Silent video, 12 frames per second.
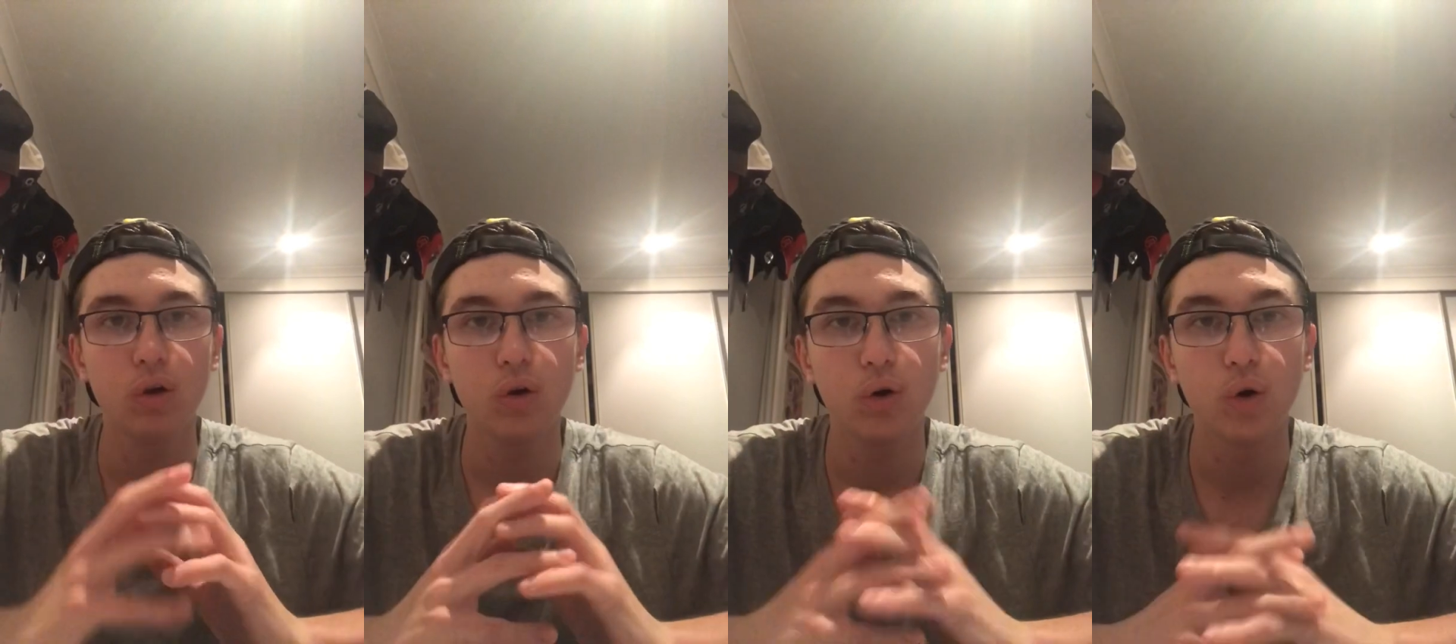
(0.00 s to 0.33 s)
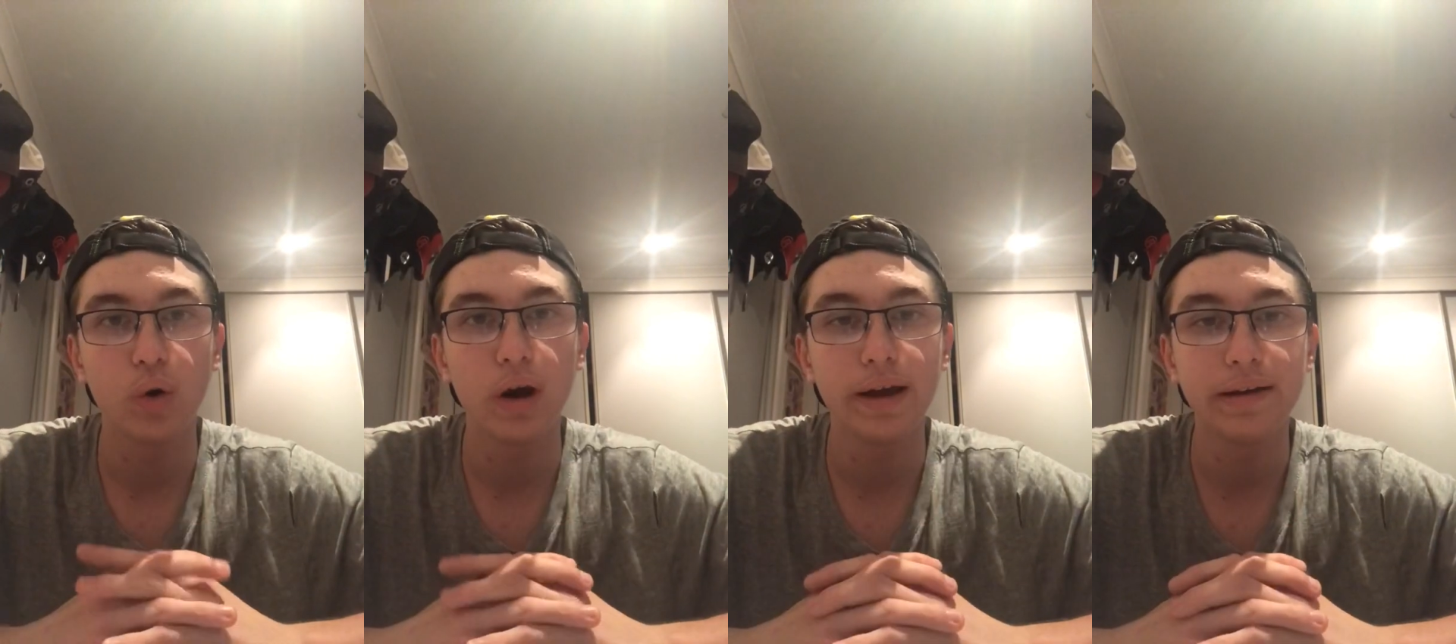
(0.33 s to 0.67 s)

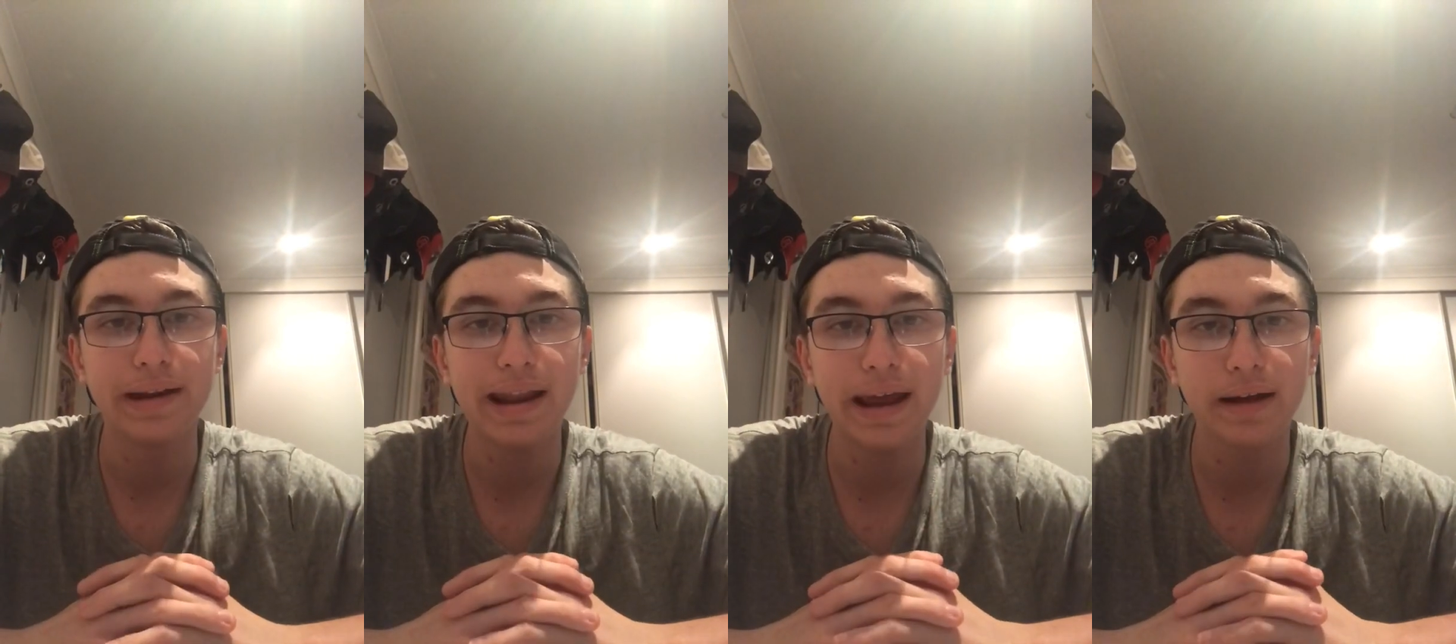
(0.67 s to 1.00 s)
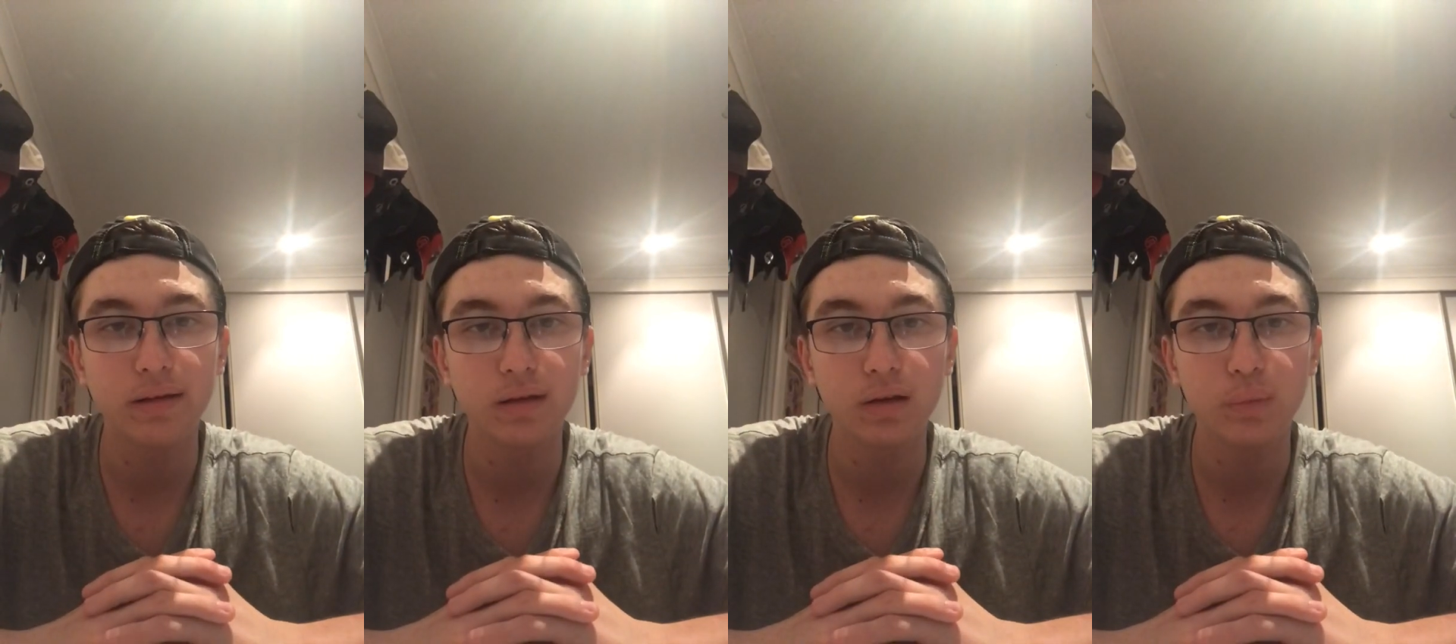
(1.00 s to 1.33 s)
Alright,
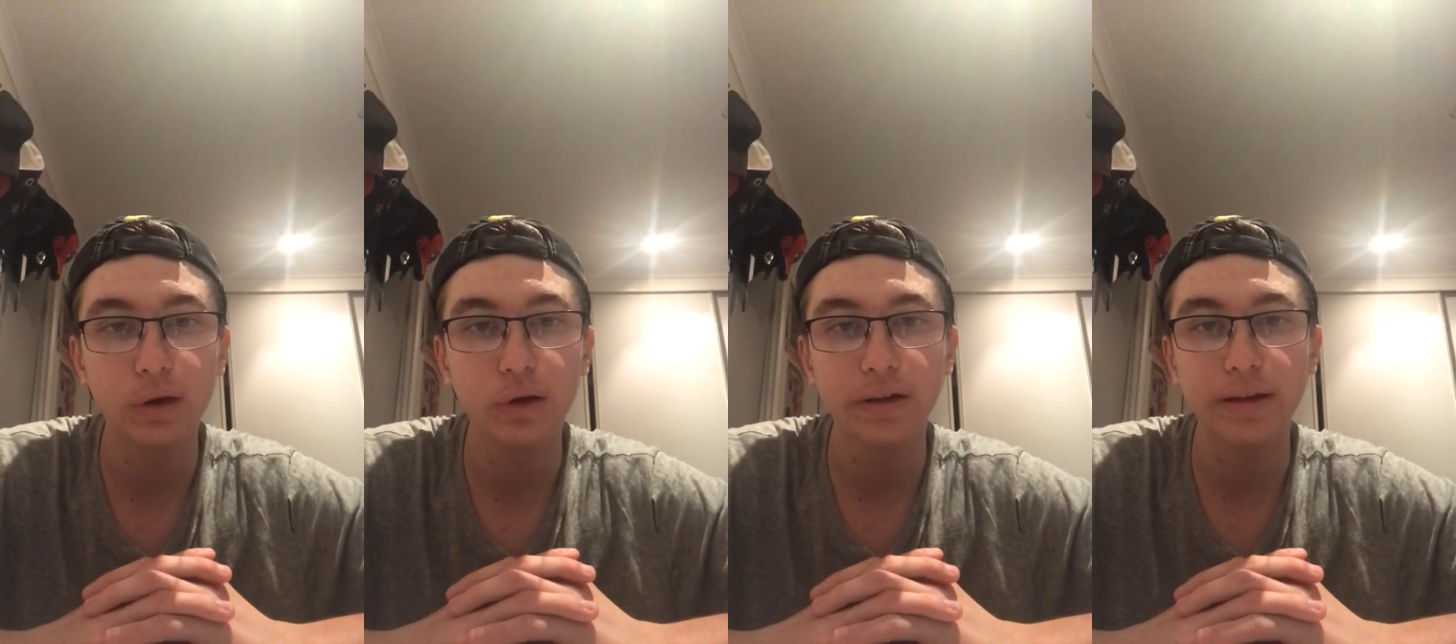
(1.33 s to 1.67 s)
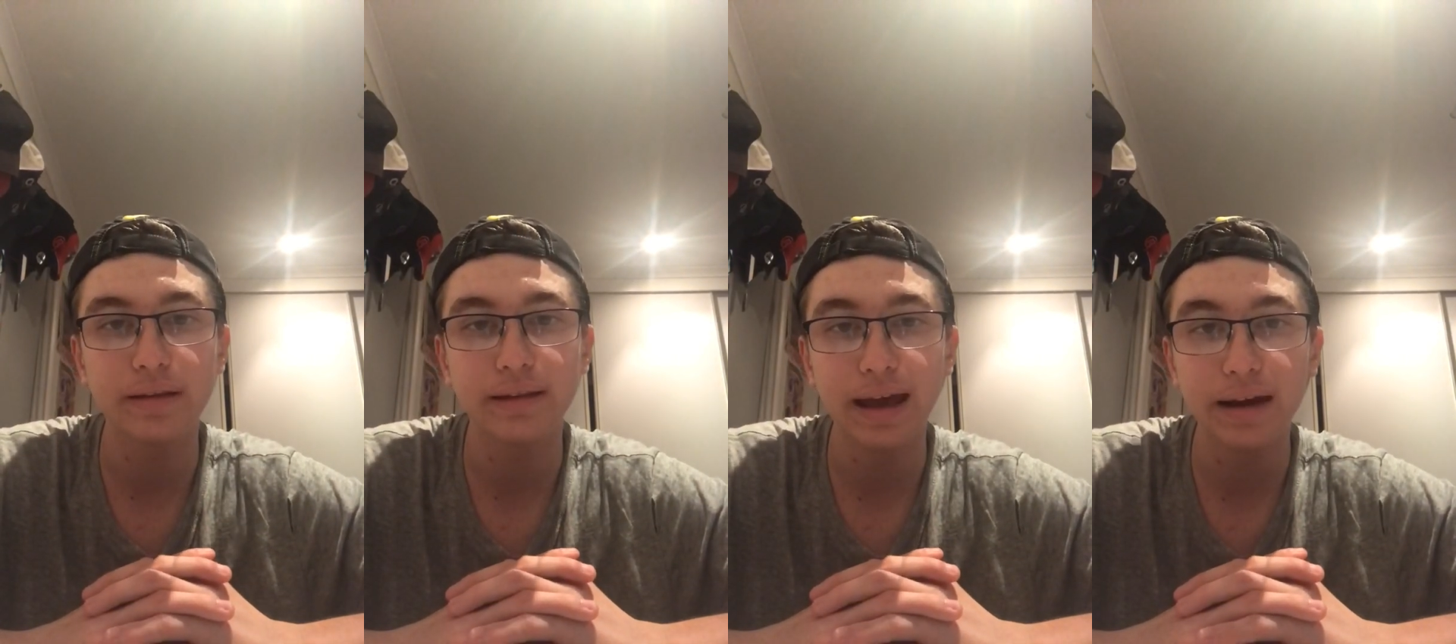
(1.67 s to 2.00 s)
next we got the
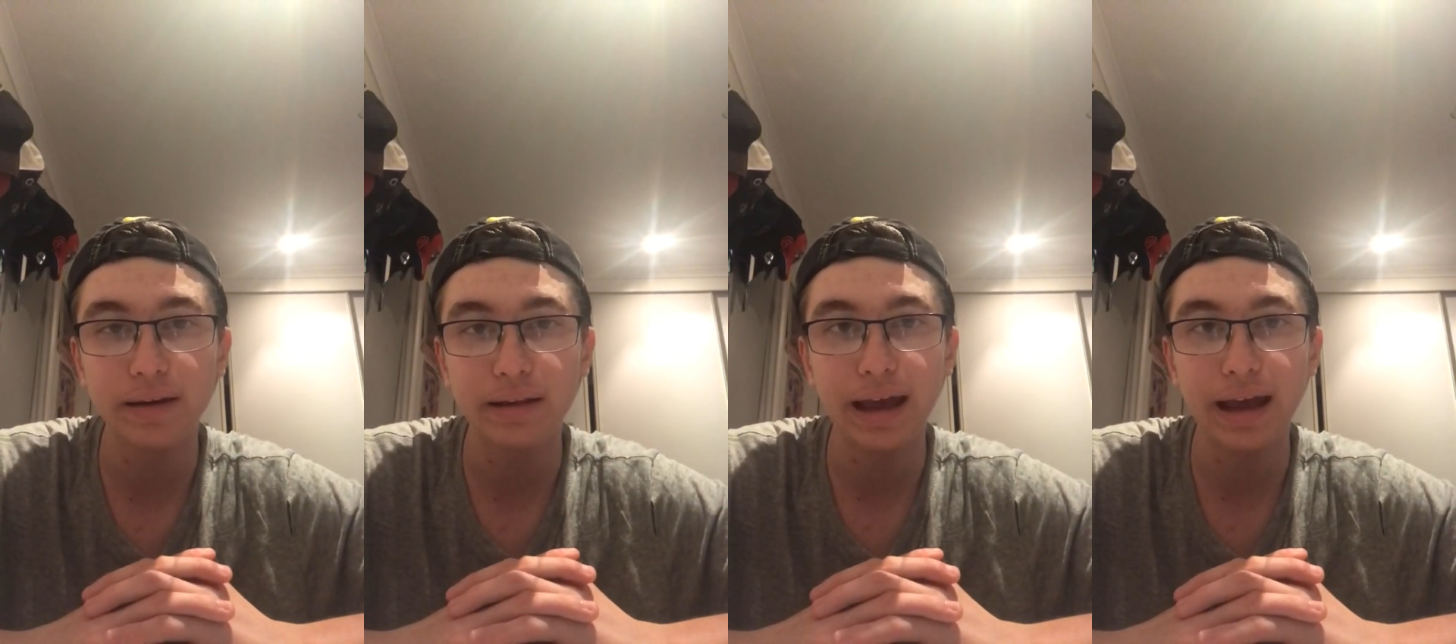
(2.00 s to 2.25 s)
Saints